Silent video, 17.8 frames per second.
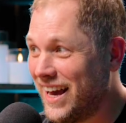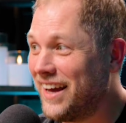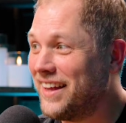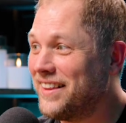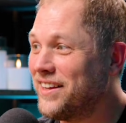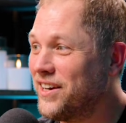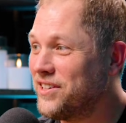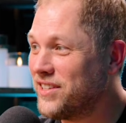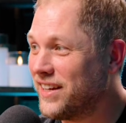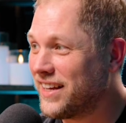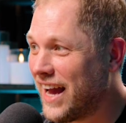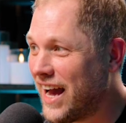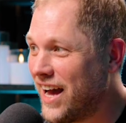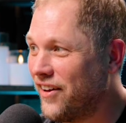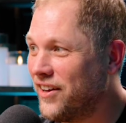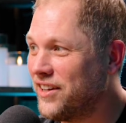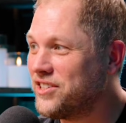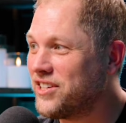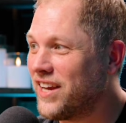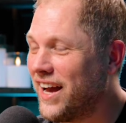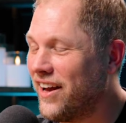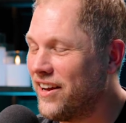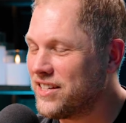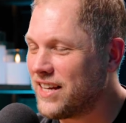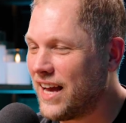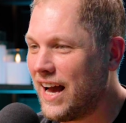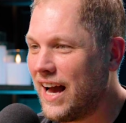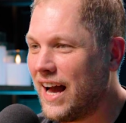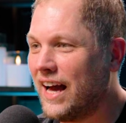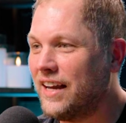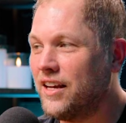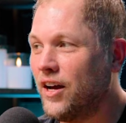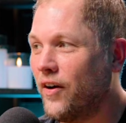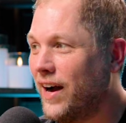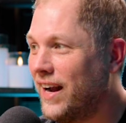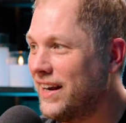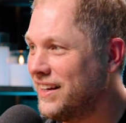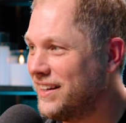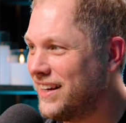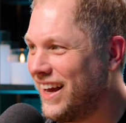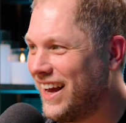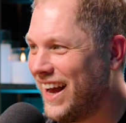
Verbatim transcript: did you finish There's a your gallon, gallon challenge? I, I, no, I didn't.